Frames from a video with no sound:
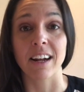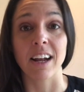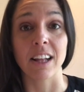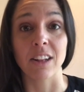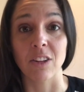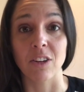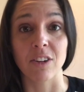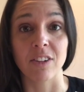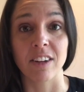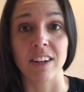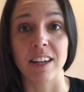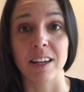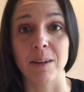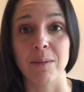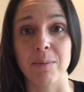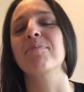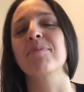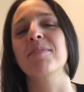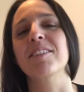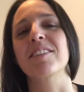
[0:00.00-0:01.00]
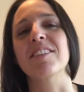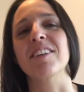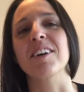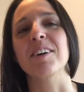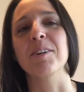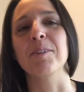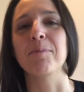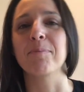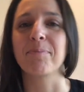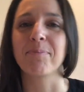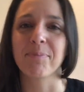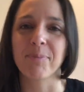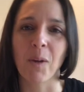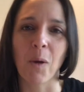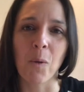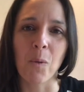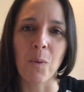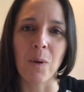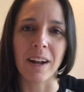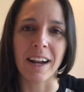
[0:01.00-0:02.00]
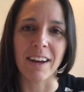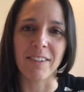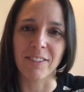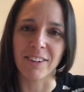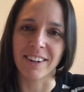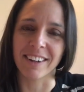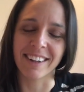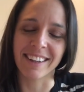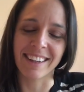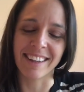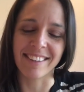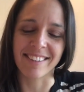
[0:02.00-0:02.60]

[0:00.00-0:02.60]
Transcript: I looked at him. So whatever.